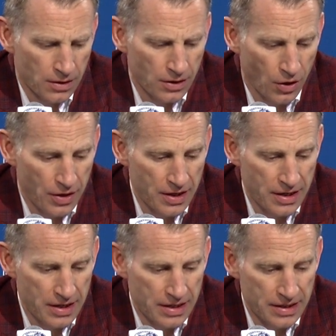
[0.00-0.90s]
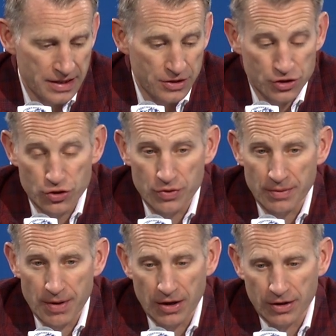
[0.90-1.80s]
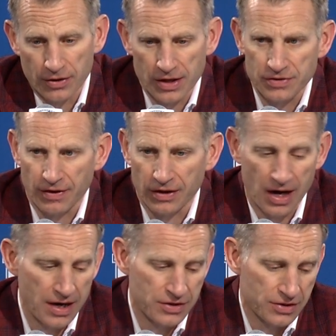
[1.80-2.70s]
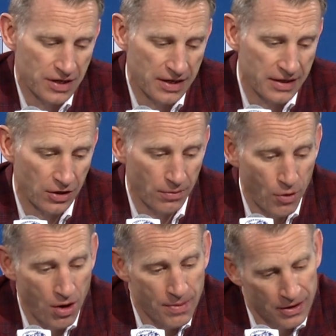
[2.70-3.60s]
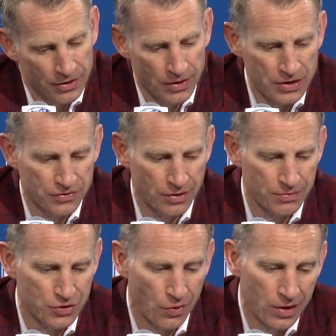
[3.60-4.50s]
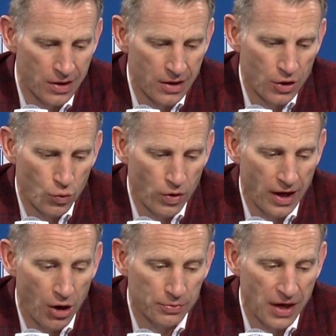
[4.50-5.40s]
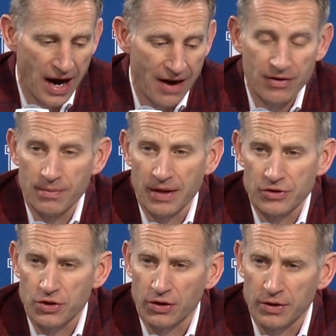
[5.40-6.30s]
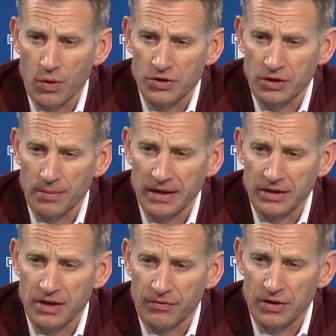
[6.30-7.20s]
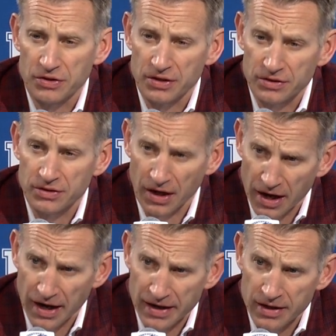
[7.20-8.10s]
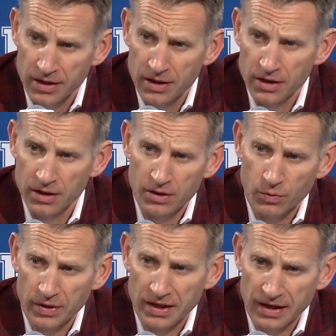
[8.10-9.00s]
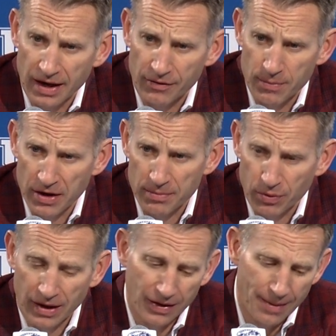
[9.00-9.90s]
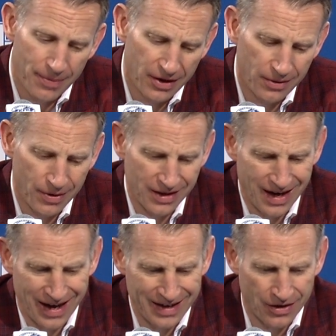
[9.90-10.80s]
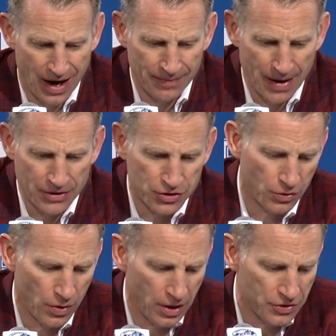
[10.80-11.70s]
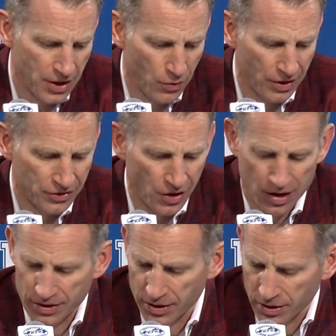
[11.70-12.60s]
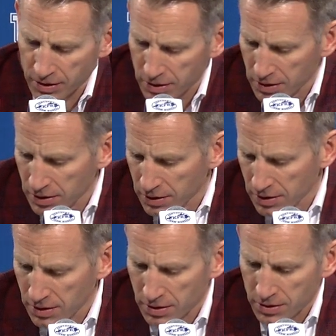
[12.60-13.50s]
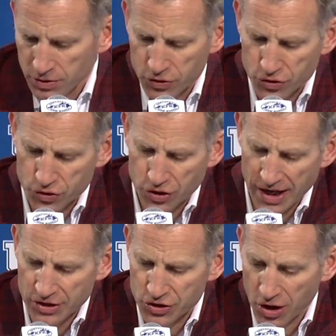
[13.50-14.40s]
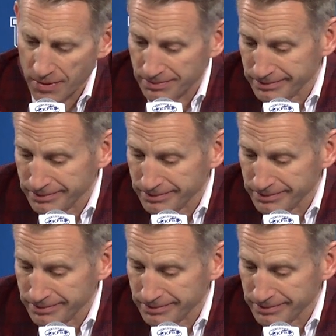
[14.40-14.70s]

you know, he is shooting it better than the rest of our guys and taking care of the ball better than the rest of them. So would have helped to have him. That certainly wasn't going to make the difference. And today we needed everybody to play a lot better. But, you know, I'm not sure what else I would have done to change up.